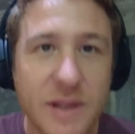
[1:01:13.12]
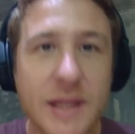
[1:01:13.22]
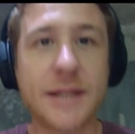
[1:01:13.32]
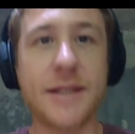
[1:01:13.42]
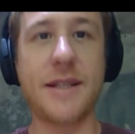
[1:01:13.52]

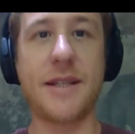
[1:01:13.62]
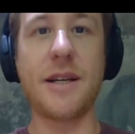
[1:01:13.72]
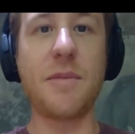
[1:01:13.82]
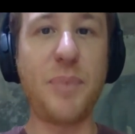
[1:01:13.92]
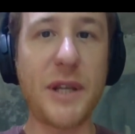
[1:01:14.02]

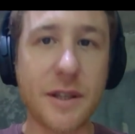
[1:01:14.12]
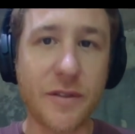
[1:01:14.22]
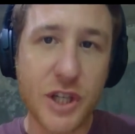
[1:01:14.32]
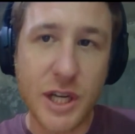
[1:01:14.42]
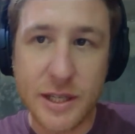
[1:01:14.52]
that Pics
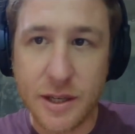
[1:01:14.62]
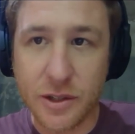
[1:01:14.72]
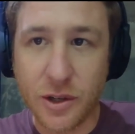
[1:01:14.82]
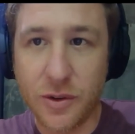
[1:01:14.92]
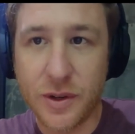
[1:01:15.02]
of Asia is
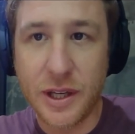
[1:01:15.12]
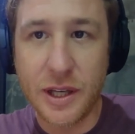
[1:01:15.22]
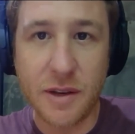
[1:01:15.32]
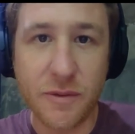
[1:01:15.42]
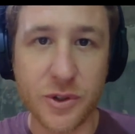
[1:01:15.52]
not
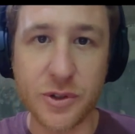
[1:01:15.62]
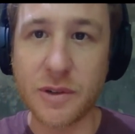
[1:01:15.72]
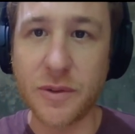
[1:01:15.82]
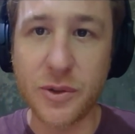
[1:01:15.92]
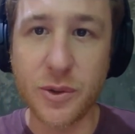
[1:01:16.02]
only
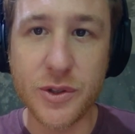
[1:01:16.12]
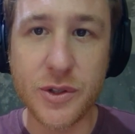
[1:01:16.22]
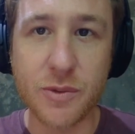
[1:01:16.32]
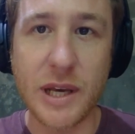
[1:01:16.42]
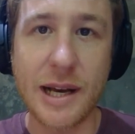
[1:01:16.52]
photography
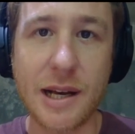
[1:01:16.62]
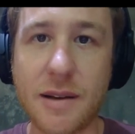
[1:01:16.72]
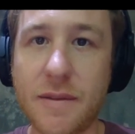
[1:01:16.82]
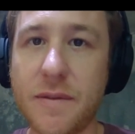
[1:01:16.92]
tools. We have